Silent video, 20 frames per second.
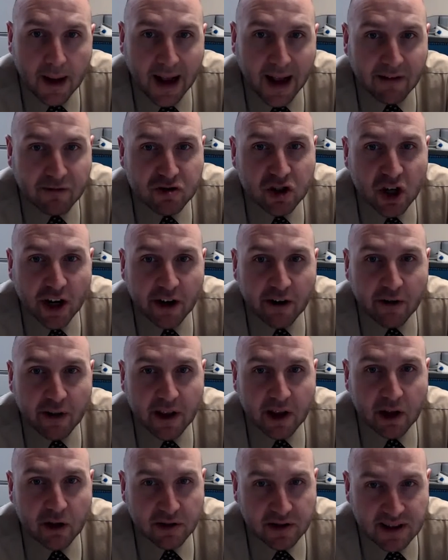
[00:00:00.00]
I've
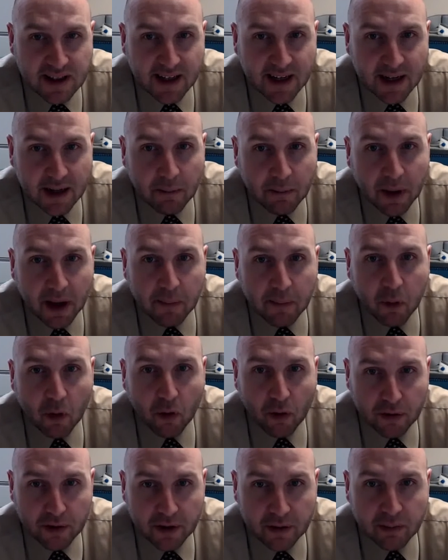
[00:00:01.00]
generally used it in
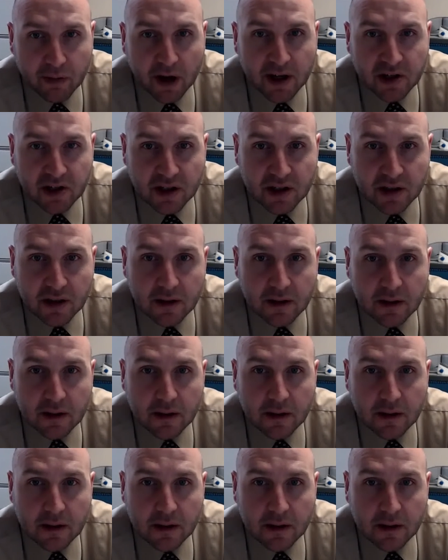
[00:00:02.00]
bipolar depression.